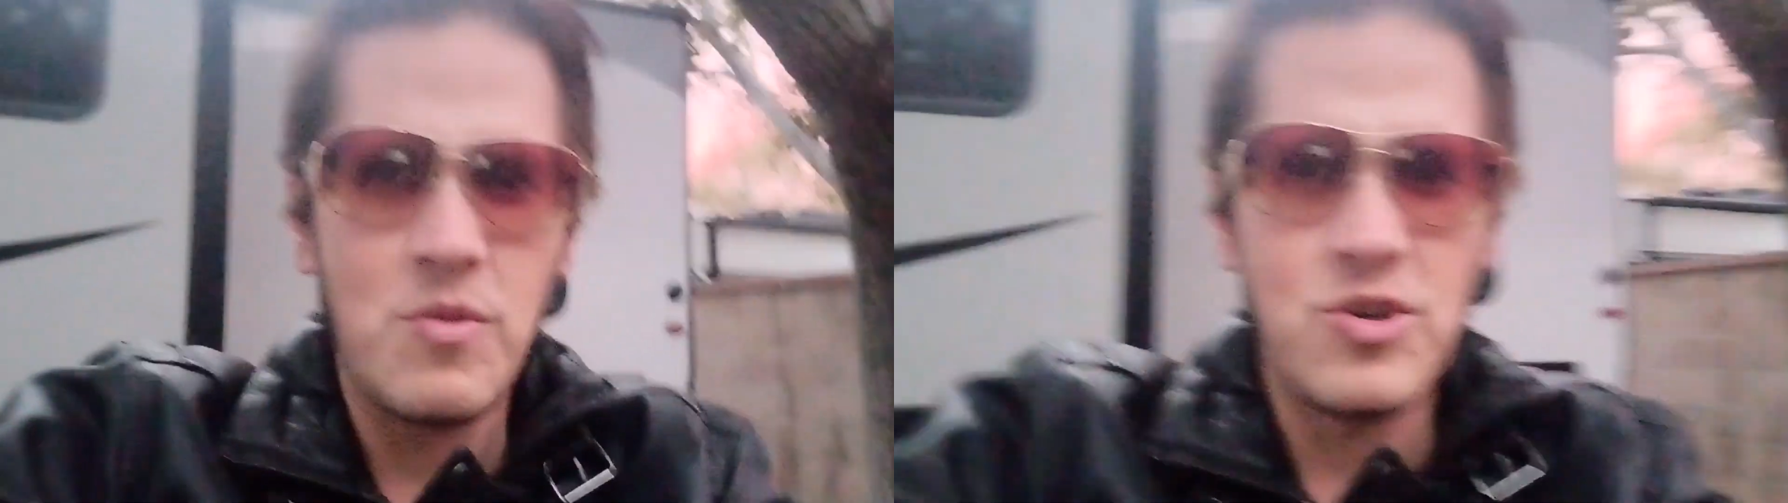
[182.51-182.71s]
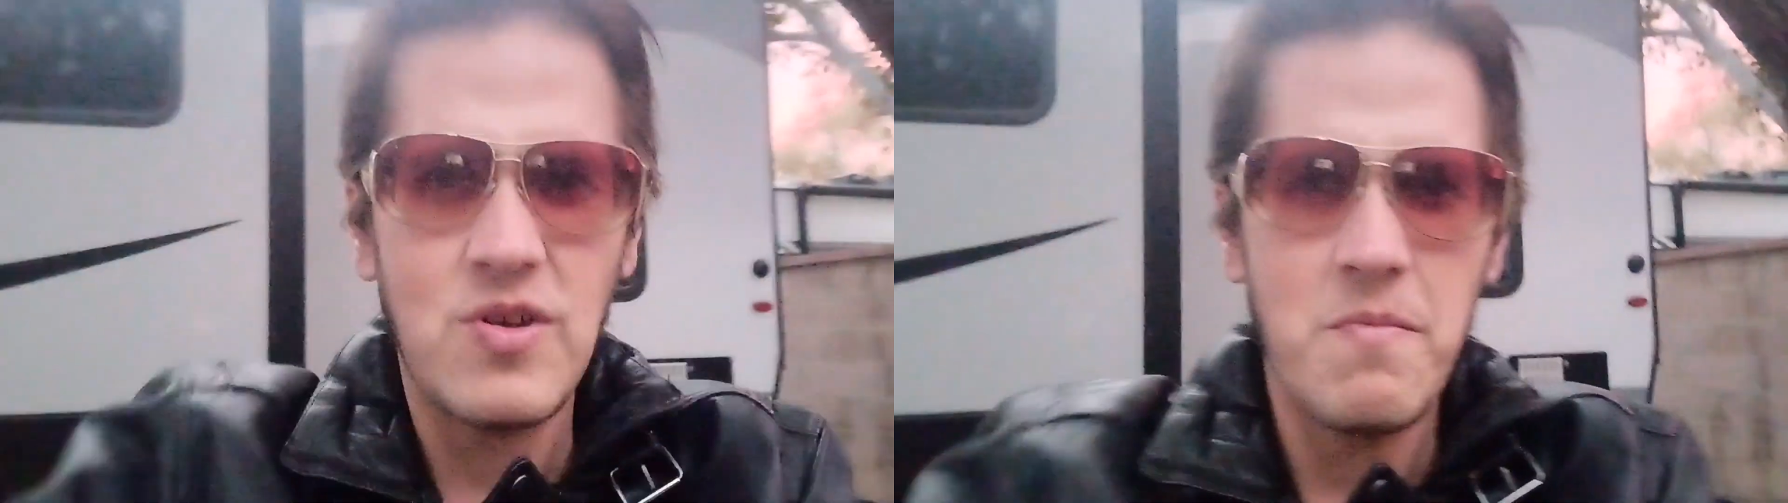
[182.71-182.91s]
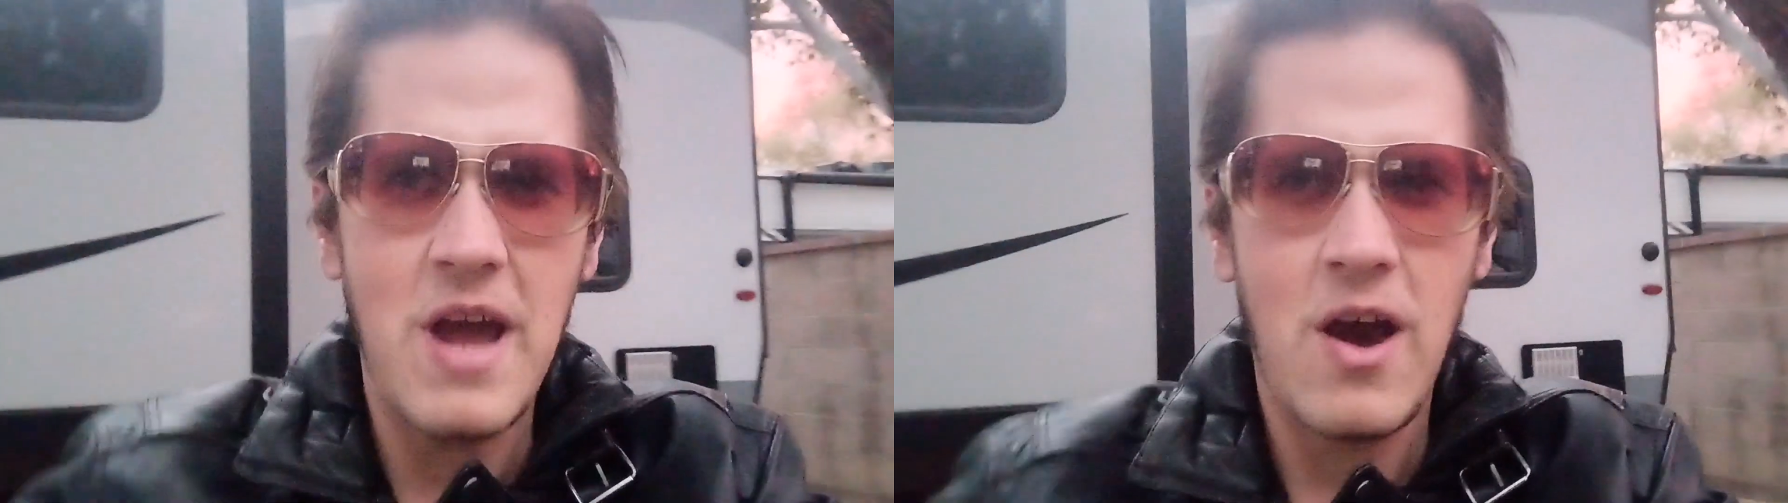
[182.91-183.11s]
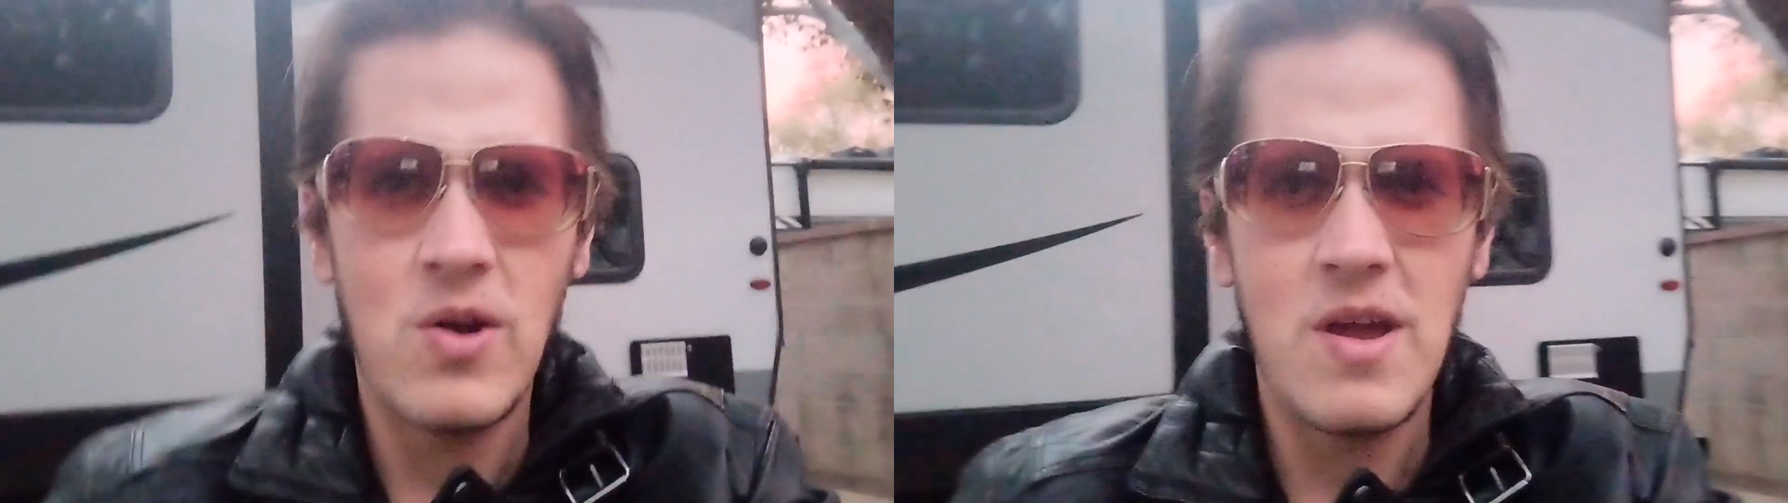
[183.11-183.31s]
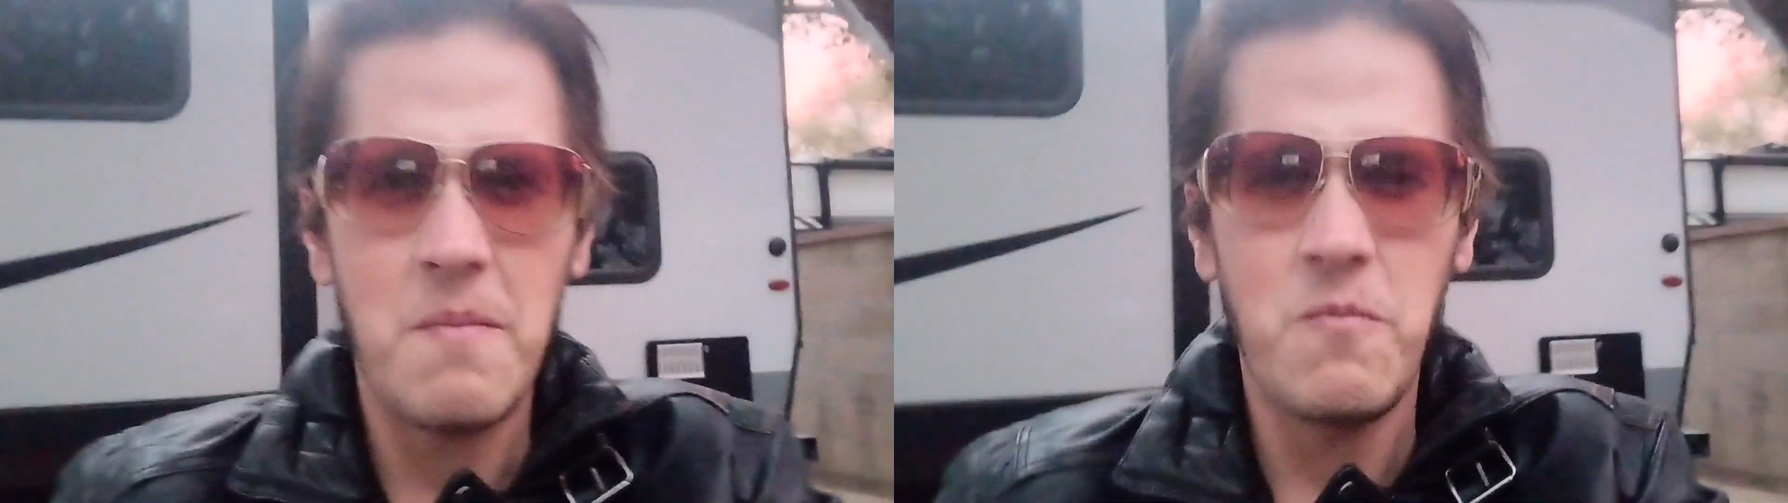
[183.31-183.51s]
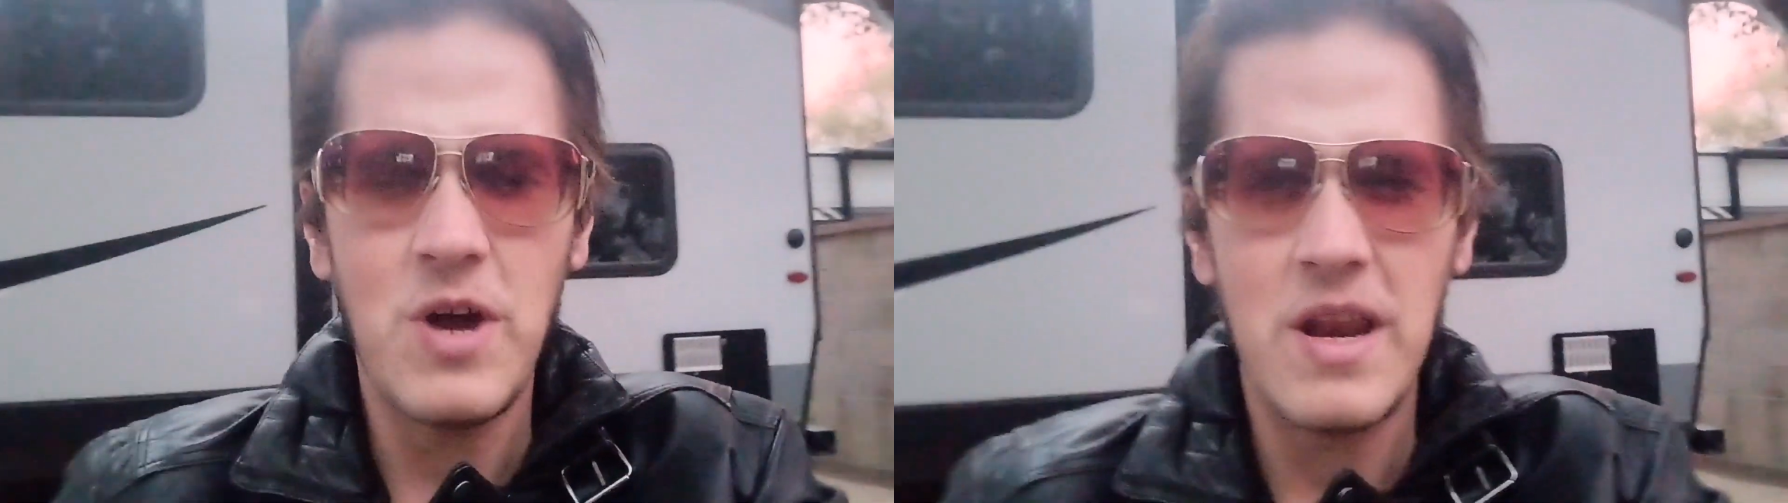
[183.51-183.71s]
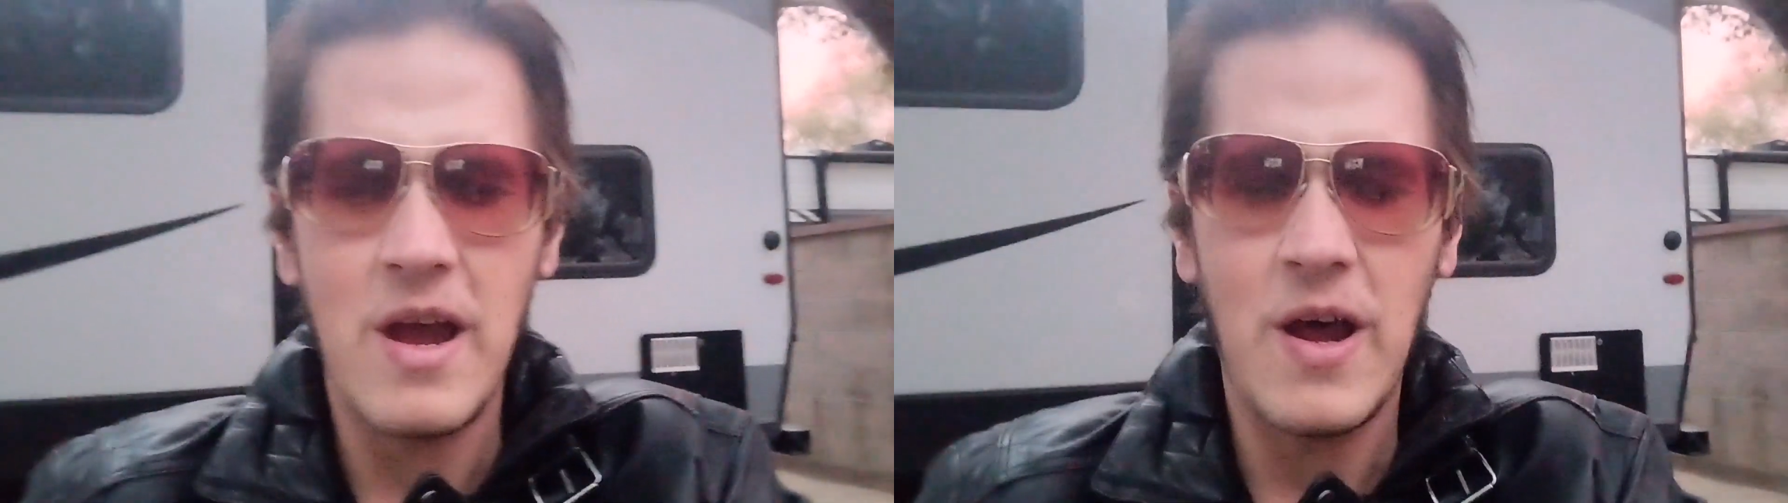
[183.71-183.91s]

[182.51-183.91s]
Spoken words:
much about it, but